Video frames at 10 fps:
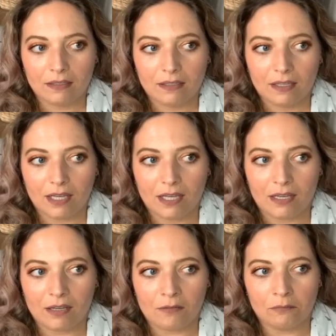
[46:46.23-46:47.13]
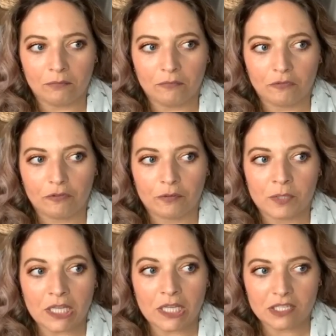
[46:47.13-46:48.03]
from
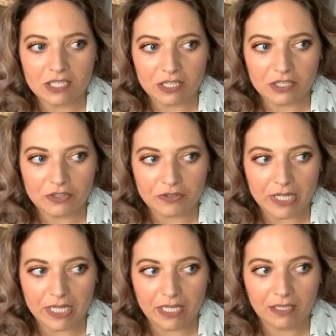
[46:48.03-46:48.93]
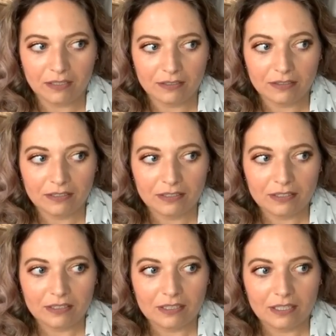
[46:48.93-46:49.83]
another surgery,
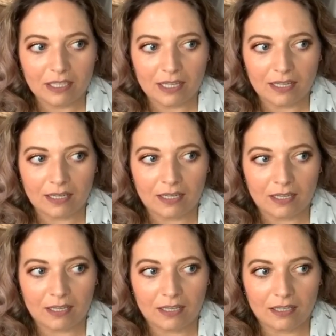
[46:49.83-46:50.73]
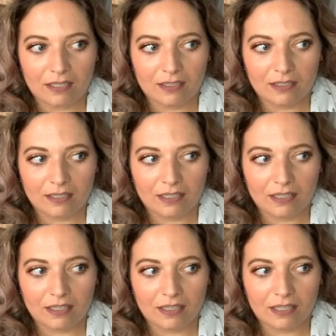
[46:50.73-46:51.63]
and
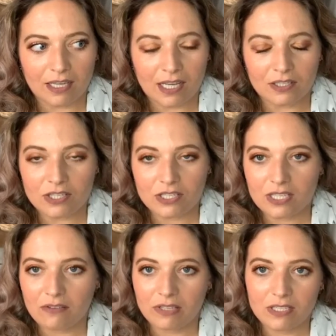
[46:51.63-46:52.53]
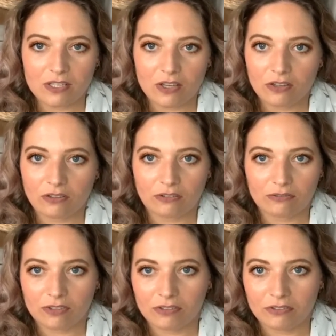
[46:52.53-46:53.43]
just having to go
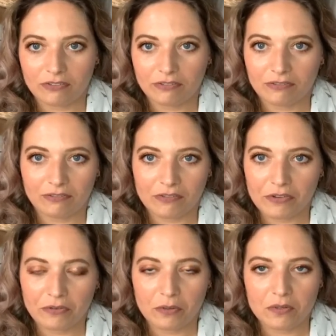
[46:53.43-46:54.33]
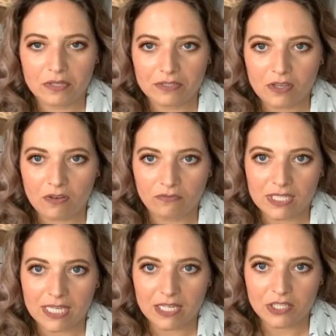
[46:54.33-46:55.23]
through all those
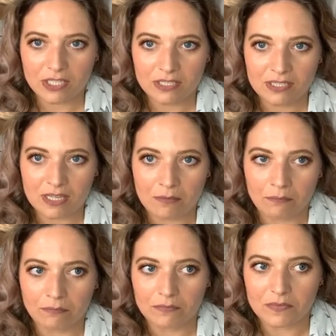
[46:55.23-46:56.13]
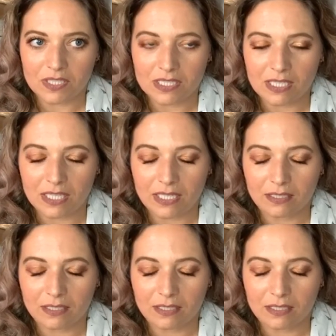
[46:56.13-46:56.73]
conversations, I'm just like,